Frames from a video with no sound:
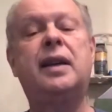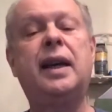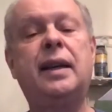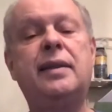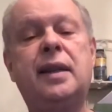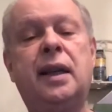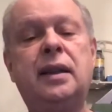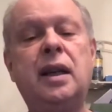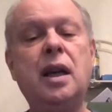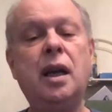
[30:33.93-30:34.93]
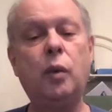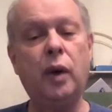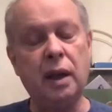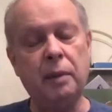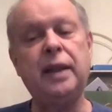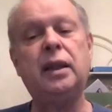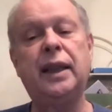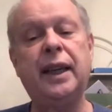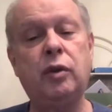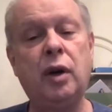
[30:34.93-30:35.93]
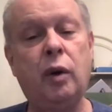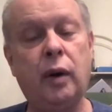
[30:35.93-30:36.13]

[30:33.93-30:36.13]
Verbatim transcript: And I said, we're going to make the leg grow.